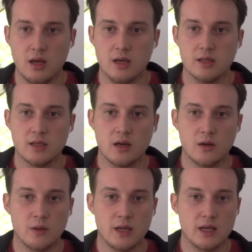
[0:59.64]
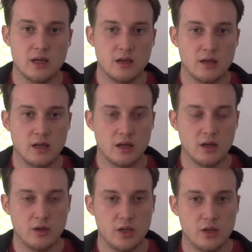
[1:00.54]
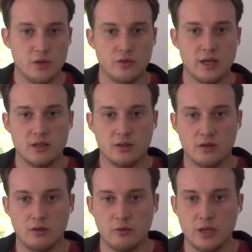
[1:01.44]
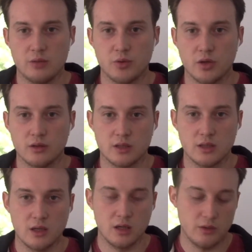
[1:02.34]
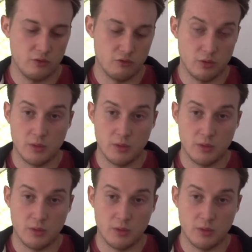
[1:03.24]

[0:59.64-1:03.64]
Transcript: So it can include a huge range of products, including group